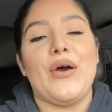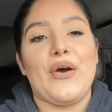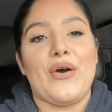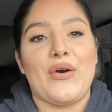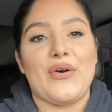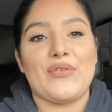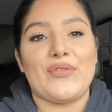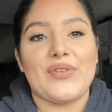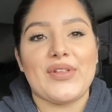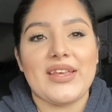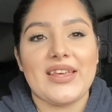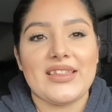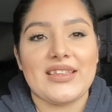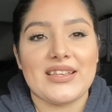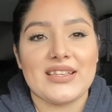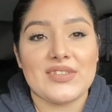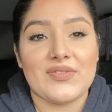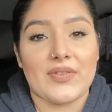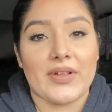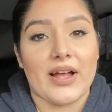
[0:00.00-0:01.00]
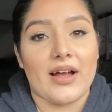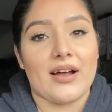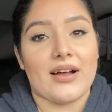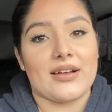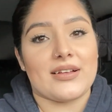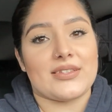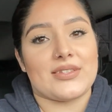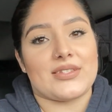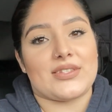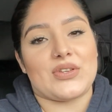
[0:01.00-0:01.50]
hopefully these
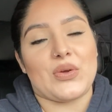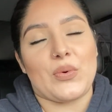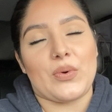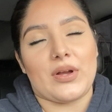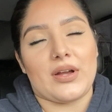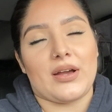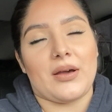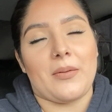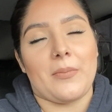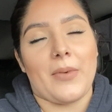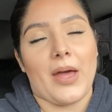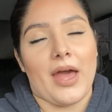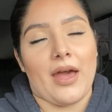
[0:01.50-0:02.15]
vlogs don't come